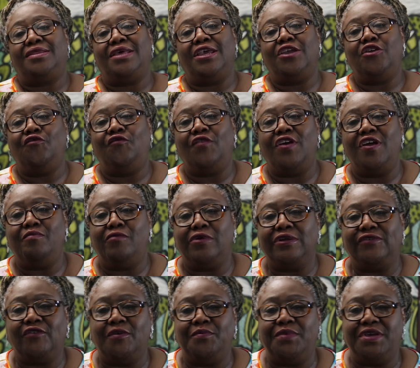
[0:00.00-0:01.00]
Thank you very
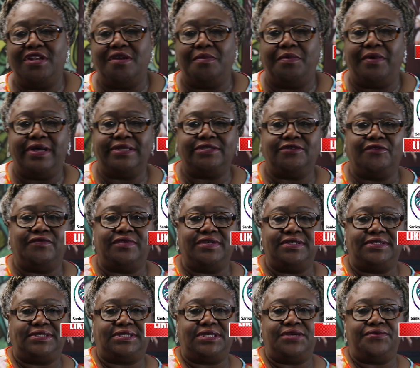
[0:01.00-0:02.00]
much for being a part of
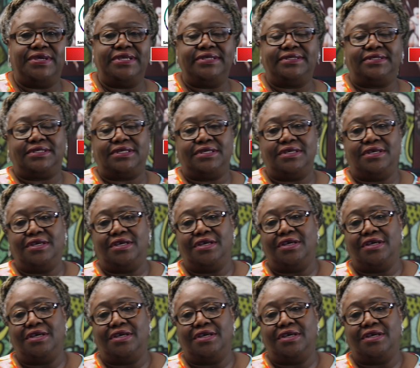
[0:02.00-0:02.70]
this series.